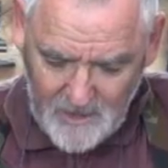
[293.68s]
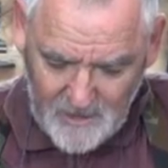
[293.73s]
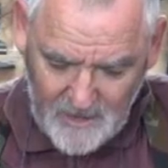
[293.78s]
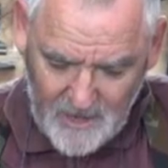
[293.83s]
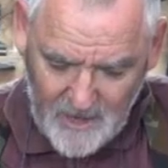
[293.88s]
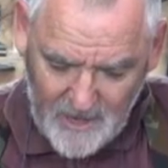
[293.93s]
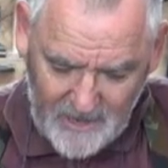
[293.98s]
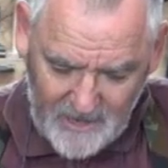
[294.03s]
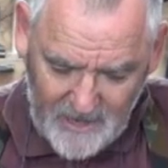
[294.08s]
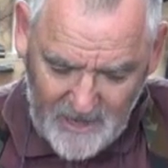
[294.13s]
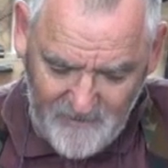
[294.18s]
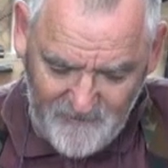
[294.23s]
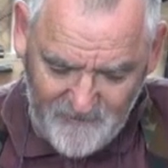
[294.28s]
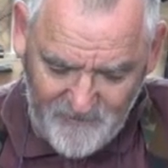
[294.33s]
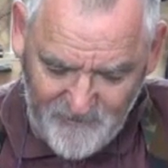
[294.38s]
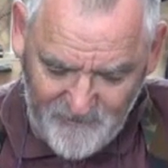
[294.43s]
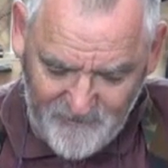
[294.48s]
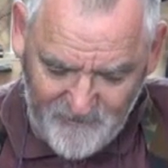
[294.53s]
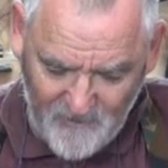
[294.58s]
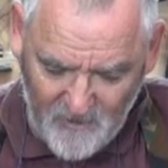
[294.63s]
Now if
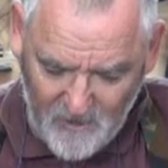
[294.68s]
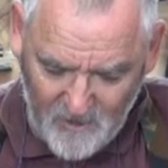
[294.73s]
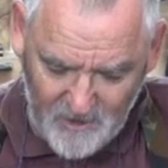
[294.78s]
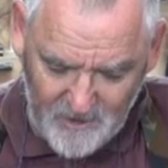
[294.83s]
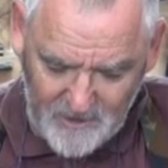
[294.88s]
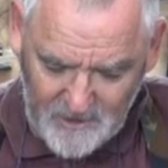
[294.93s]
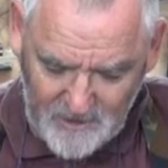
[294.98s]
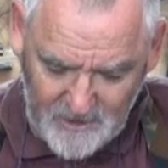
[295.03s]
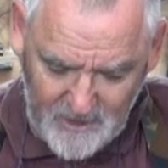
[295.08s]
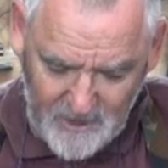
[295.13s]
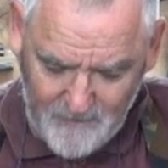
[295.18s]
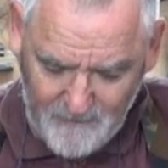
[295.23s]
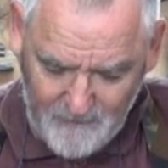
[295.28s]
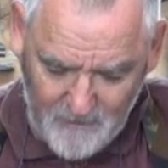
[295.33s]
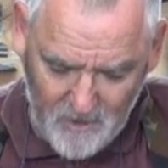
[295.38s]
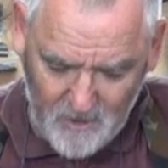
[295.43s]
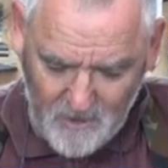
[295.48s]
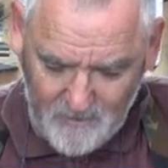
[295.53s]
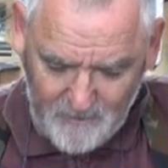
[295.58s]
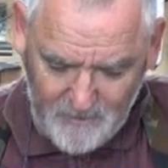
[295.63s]
you find it
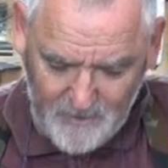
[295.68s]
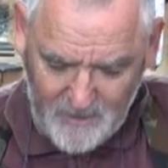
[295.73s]
might